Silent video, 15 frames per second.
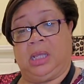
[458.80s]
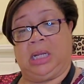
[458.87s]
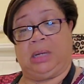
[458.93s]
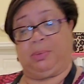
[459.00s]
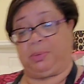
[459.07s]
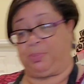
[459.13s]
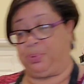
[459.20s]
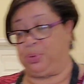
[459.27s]

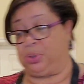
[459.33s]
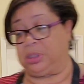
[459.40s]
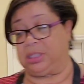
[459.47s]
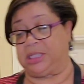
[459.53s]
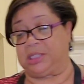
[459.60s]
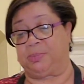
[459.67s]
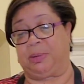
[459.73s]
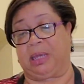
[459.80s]
gonna pull
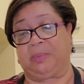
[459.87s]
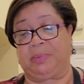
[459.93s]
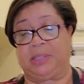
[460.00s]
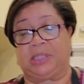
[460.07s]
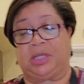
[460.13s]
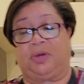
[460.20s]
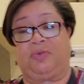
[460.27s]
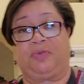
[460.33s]
these
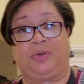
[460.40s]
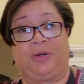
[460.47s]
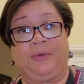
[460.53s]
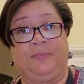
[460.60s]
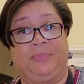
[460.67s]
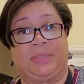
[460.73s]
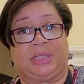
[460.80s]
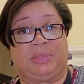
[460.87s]
babies
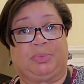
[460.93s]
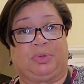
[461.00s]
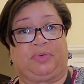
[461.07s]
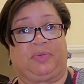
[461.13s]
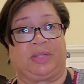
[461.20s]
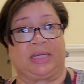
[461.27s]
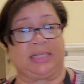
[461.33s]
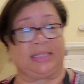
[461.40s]
over. Let's
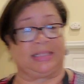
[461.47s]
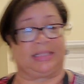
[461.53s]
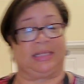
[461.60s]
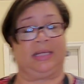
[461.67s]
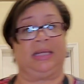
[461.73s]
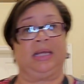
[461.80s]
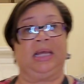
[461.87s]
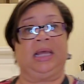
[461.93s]
move this.
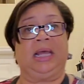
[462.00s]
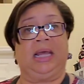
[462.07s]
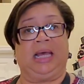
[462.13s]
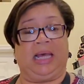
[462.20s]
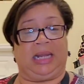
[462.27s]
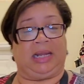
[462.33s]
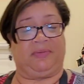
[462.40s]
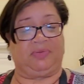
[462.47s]

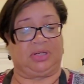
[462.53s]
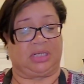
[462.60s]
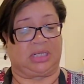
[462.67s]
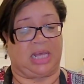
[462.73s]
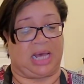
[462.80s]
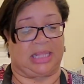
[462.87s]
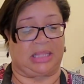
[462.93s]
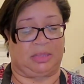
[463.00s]
And I've just
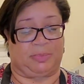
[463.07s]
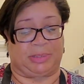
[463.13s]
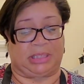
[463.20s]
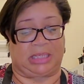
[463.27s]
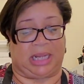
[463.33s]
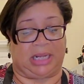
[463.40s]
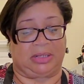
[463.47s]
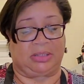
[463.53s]
got the
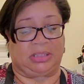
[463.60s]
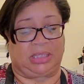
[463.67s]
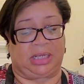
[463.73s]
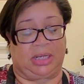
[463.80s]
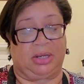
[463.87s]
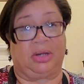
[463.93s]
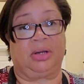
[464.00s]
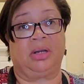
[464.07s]
potatoes
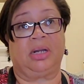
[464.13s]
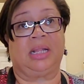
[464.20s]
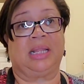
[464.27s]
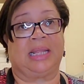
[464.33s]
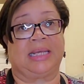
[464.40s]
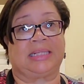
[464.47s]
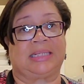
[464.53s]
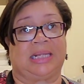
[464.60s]
here.
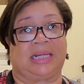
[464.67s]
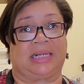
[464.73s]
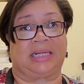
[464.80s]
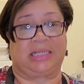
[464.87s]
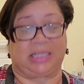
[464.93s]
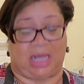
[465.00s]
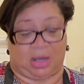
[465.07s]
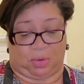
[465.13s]
It's in a
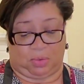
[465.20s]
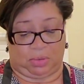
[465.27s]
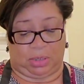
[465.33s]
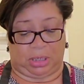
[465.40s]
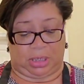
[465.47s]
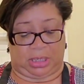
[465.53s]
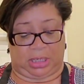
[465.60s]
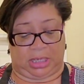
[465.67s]
towel.
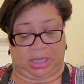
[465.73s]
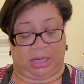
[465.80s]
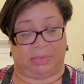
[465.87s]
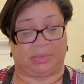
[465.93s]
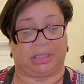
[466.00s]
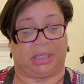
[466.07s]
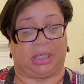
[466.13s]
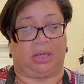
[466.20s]
I'm
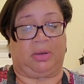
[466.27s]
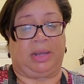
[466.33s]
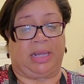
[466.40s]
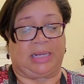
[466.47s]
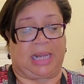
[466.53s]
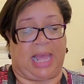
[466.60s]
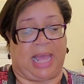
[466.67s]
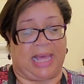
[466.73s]
just gonna go
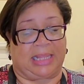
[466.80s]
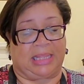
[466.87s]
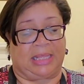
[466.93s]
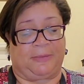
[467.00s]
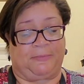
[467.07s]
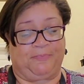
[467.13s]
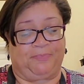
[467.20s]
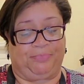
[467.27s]
ahead and add
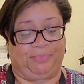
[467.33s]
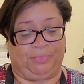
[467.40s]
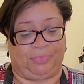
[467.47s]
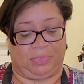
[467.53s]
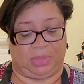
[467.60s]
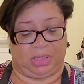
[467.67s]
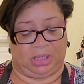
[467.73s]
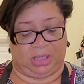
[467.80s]
them
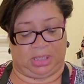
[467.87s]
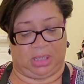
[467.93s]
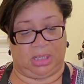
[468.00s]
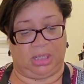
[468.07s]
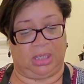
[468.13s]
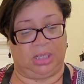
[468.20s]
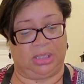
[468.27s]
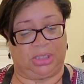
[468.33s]

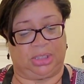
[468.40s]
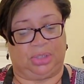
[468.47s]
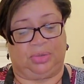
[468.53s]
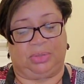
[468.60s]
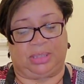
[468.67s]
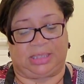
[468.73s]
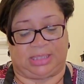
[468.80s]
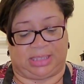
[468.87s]

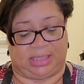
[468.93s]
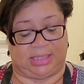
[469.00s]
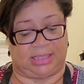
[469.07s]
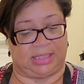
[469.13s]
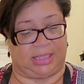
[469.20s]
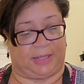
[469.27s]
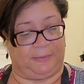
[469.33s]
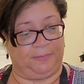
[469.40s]
to the
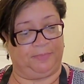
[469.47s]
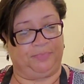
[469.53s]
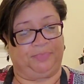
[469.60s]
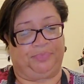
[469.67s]
seasoning.